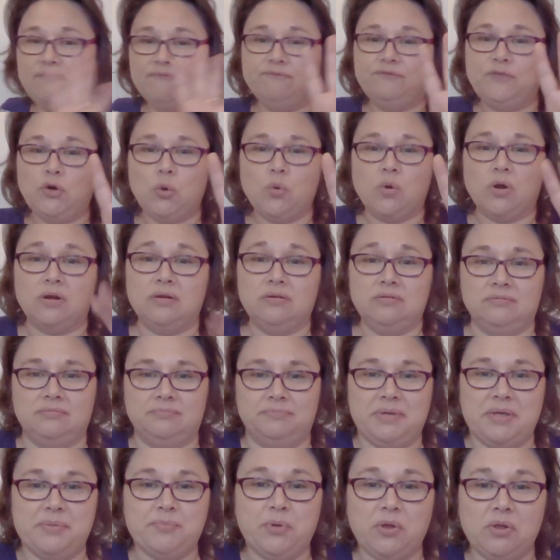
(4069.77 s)
4
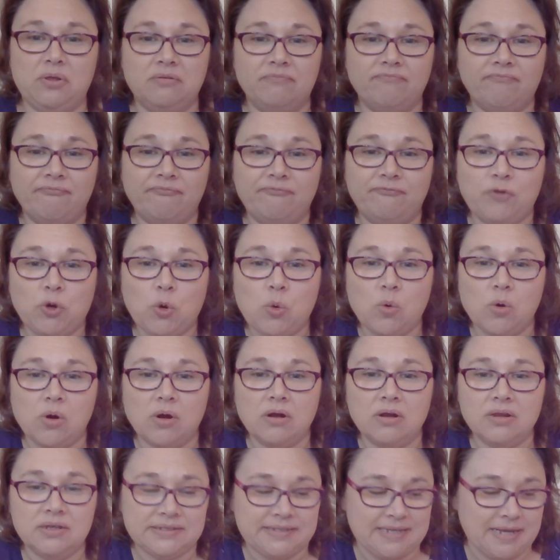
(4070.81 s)
people.
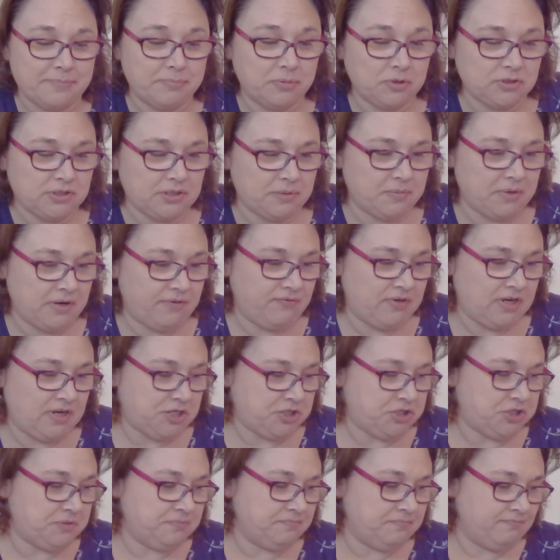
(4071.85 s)
4 samplers I'm going to
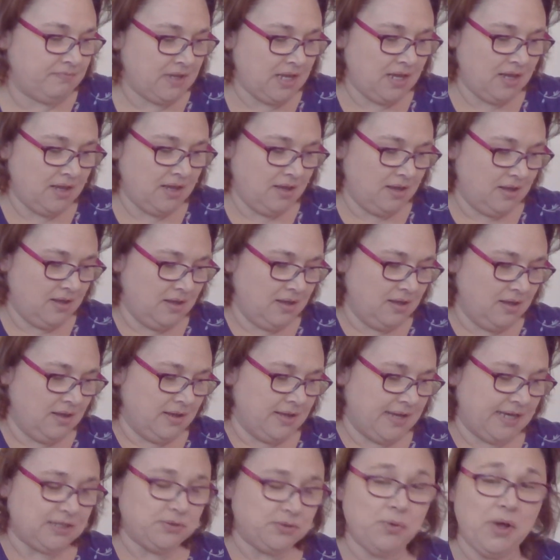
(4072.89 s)
finish.
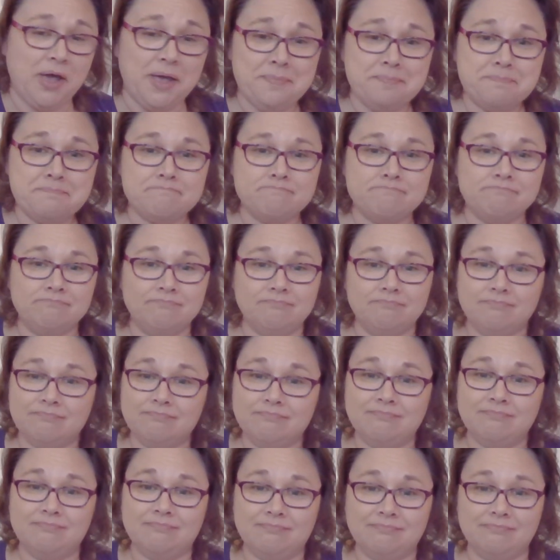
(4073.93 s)
Guess what?
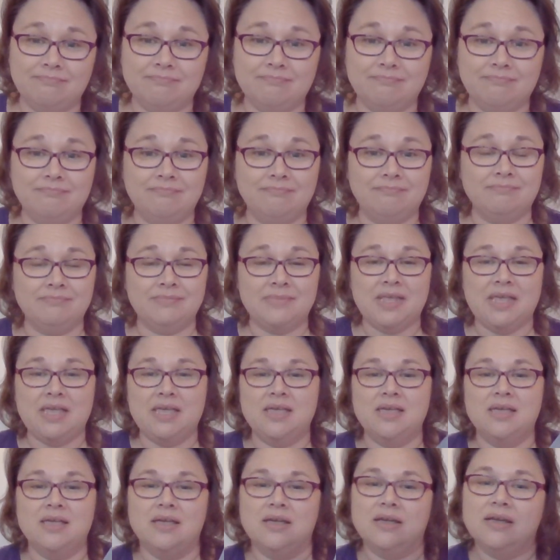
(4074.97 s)

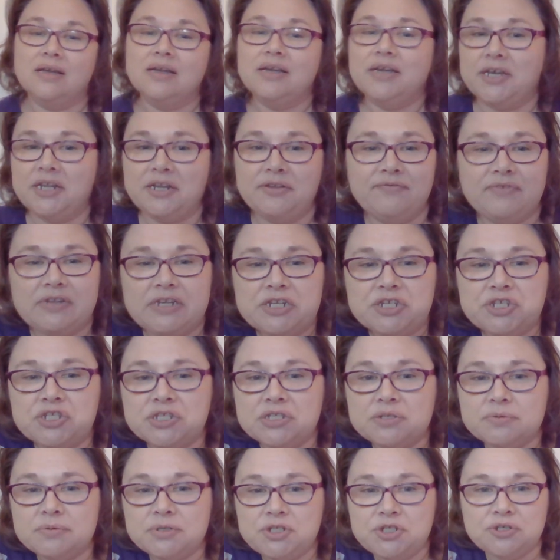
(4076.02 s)
Going to finish
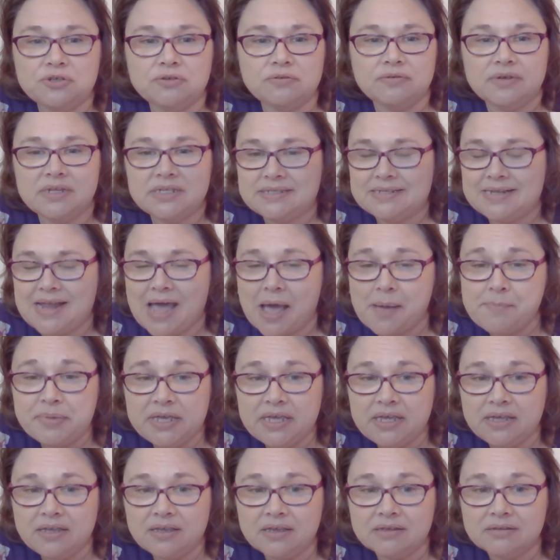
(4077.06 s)
this one too. It's not
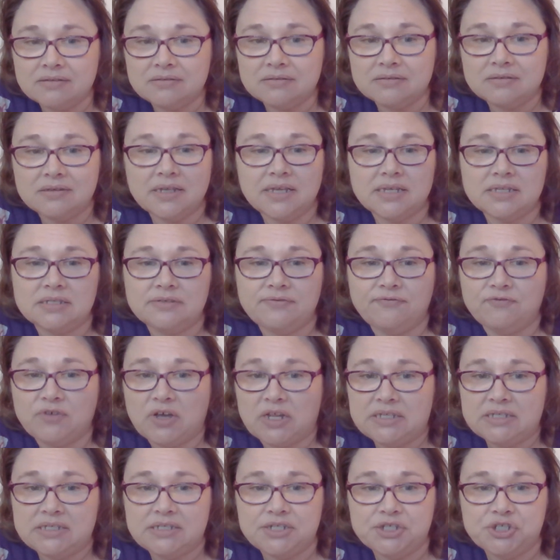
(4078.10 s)
big. It's
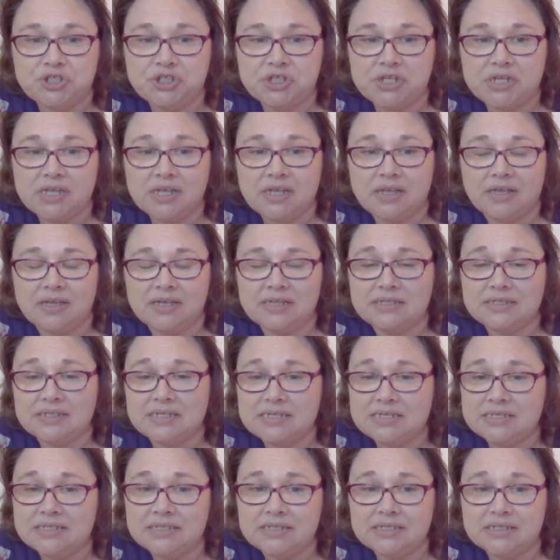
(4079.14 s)
fun stitching. It's
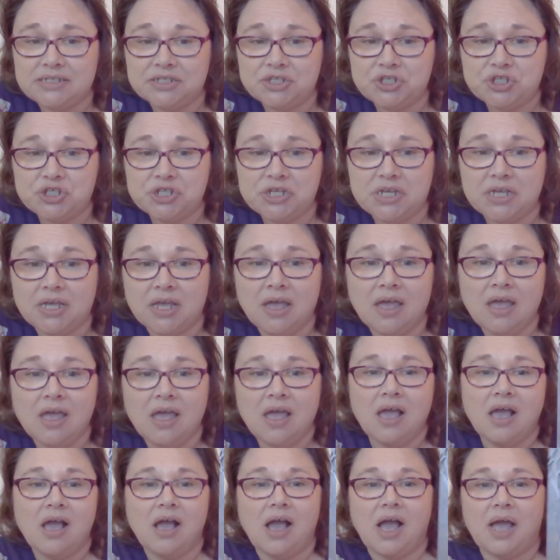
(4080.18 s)
easy stitching.
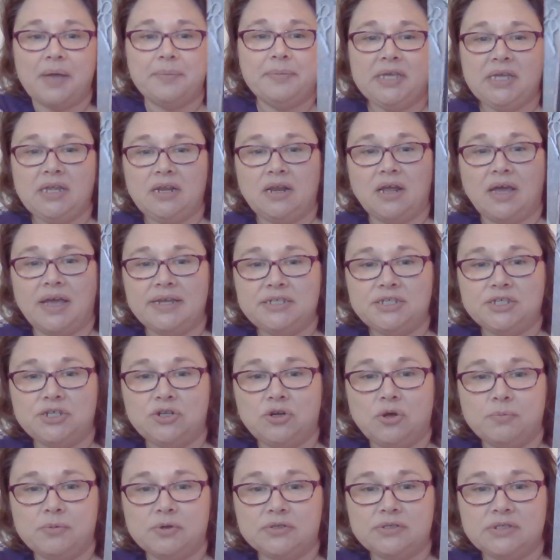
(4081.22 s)
I mean, I did
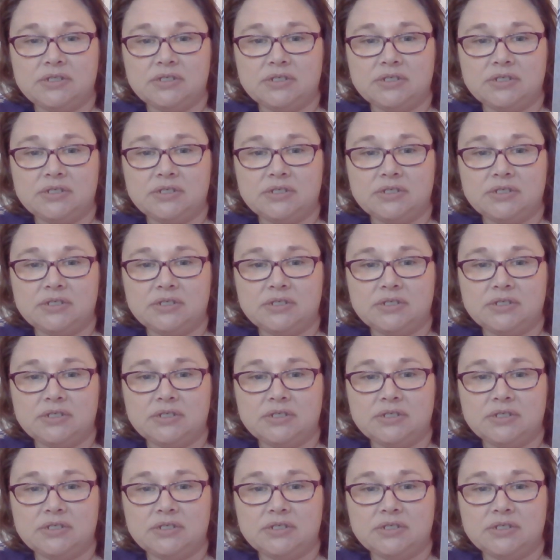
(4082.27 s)
almost